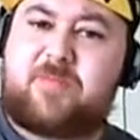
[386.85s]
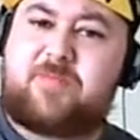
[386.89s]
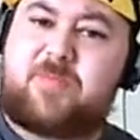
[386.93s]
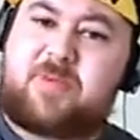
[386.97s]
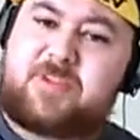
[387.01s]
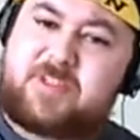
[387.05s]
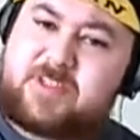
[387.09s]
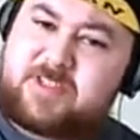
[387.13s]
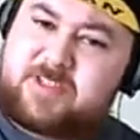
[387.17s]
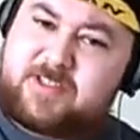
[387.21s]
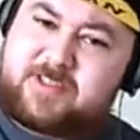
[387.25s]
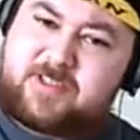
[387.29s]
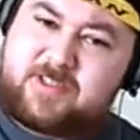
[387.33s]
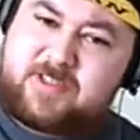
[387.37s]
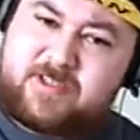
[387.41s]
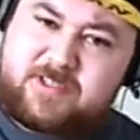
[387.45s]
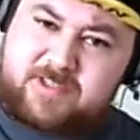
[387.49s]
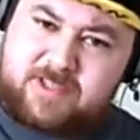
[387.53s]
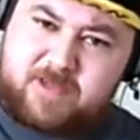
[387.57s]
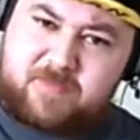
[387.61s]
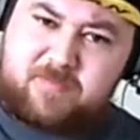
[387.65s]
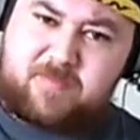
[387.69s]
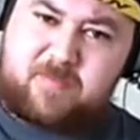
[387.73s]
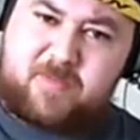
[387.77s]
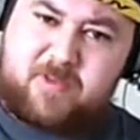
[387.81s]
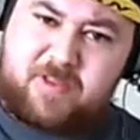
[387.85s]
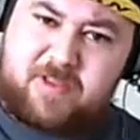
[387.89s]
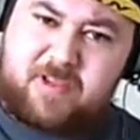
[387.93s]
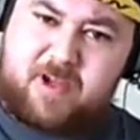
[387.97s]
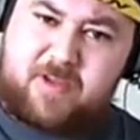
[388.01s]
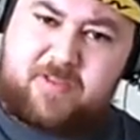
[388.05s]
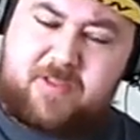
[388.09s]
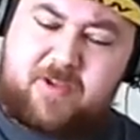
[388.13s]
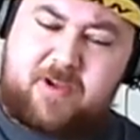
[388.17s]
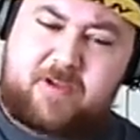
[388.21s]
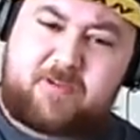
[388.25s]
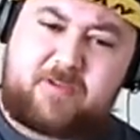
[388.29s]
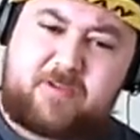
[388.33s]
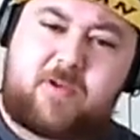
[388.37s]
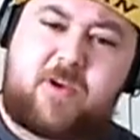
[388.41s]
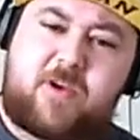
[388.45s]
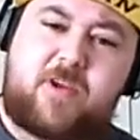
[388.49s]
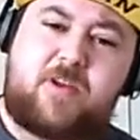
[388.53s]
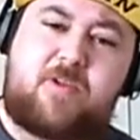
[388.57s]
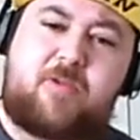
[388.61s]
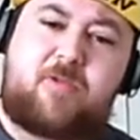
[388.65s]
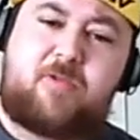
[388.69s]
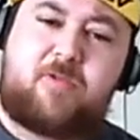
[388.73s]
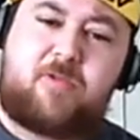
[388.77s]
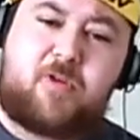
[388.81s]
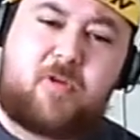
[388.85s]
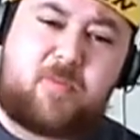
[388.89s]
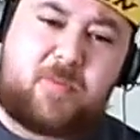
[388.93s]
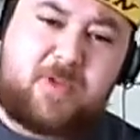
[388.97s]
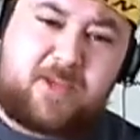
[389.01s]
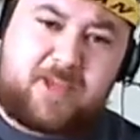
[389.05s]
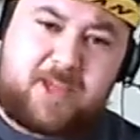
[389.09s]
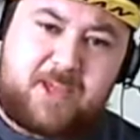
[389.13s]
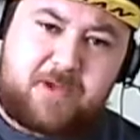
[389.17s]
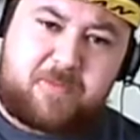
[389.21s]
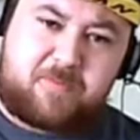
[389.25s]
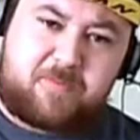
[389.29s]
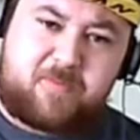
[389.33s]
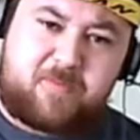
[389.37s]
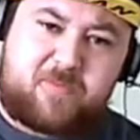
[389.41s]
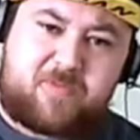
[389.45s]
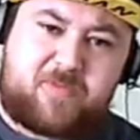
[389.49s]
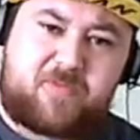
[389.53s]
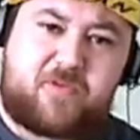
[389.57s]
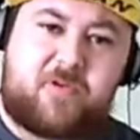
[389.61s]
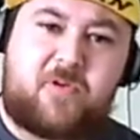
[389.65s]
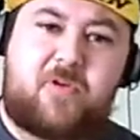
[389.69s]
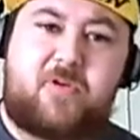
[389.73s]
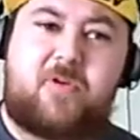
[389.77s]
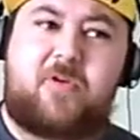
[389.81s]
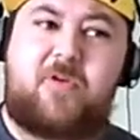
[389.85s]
but she's sleeping with the other, and so kind of grooming him for